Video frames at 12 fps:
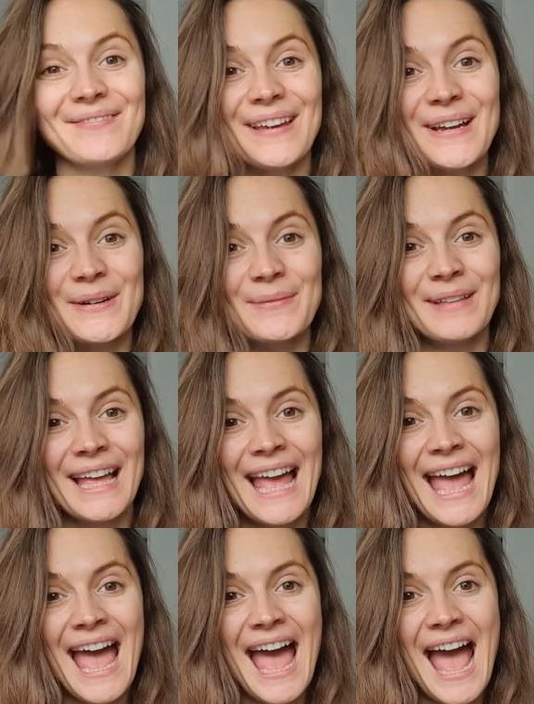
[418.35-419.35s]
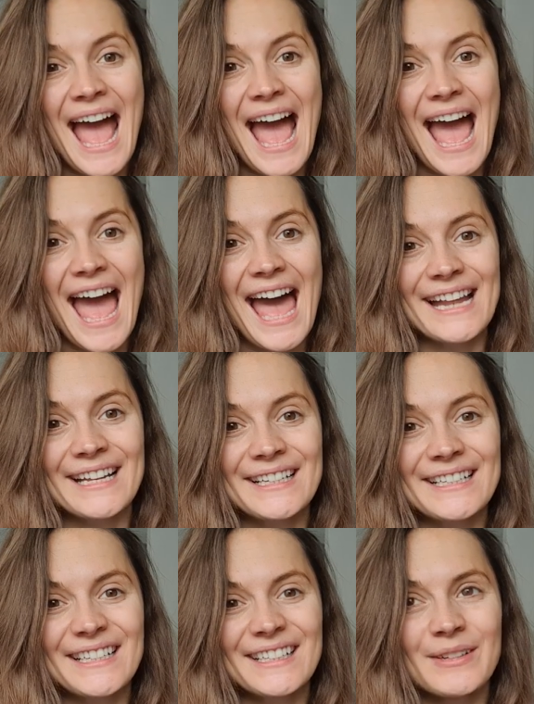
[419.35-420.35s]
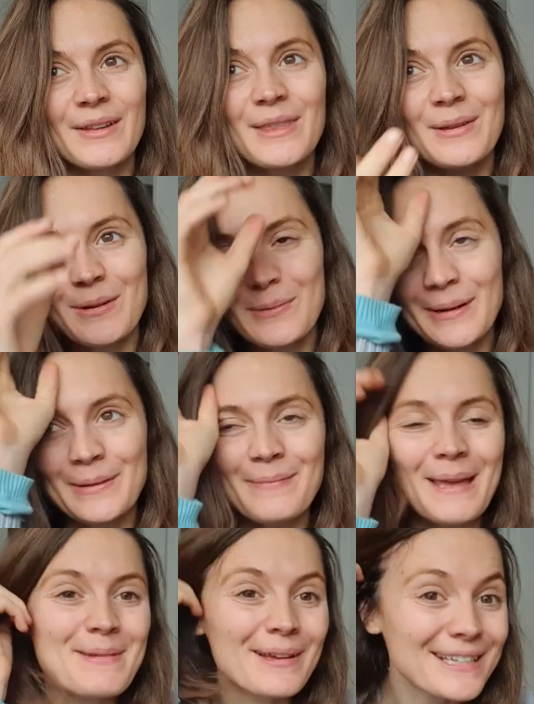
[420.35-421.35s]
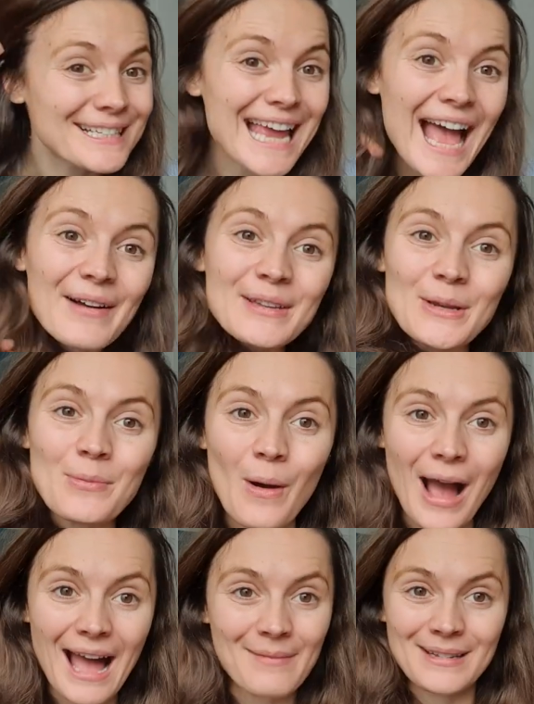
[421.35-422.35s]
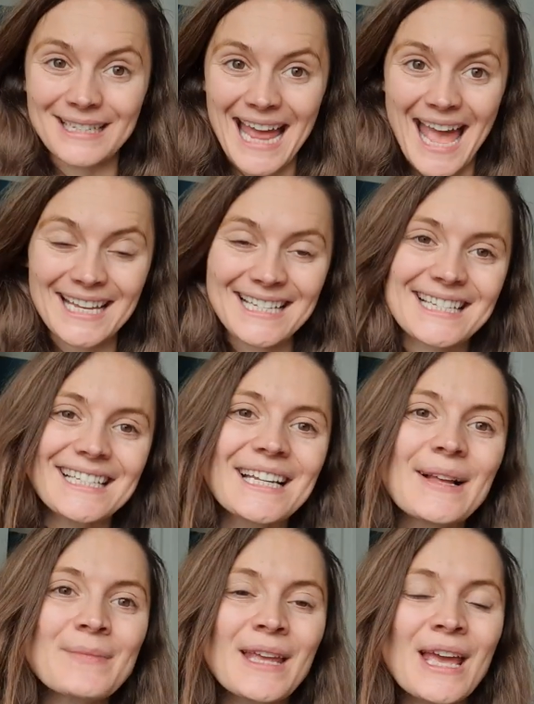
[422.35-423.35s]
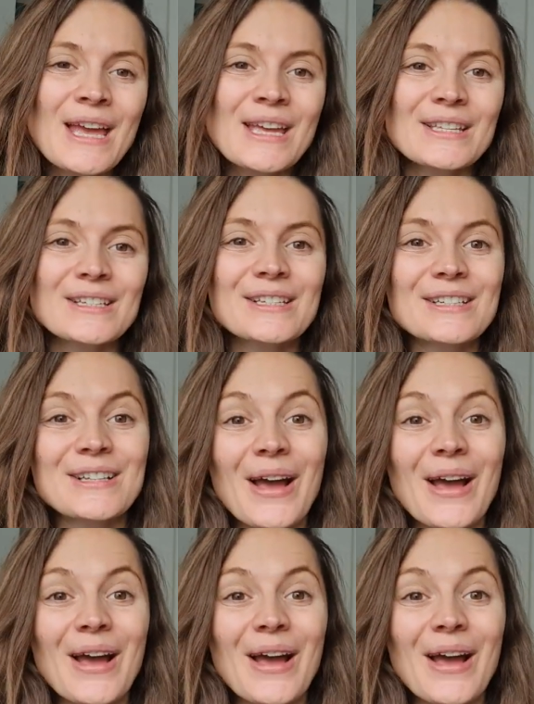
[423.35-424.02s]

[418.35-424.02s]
film. And so I thought, well, maybe I'll just tell you what happened next. So